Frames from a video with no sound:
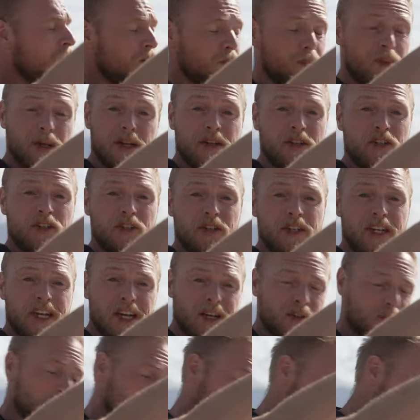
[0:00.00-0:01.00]
because you
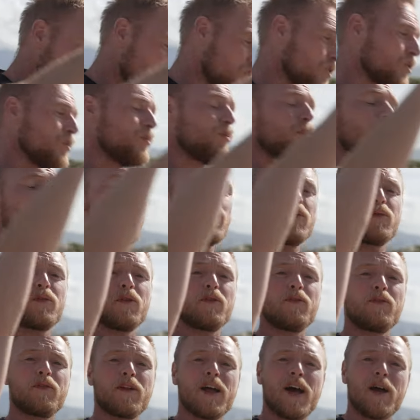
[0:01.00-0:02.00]
kick really hard, your board will
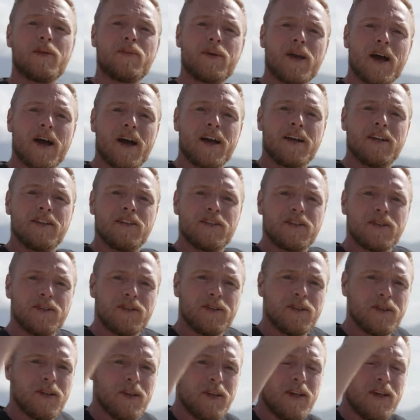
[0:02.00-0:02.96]
fly behind you,